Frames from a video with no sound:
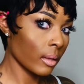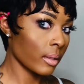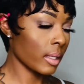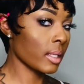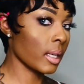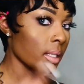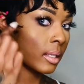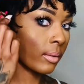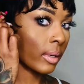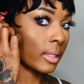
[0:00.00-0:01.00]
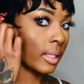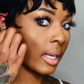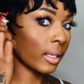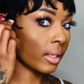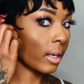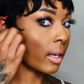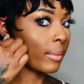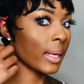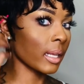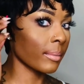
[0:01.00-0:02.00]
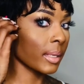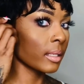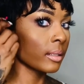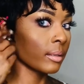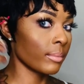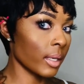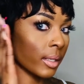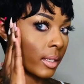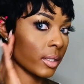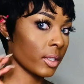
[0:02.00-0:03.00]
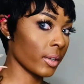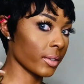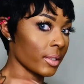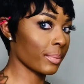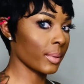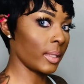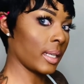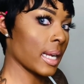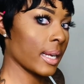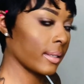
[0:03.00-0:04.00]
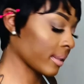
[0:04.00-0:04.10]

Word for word: This side to the, see that little curl making me mother the church. Pull it down,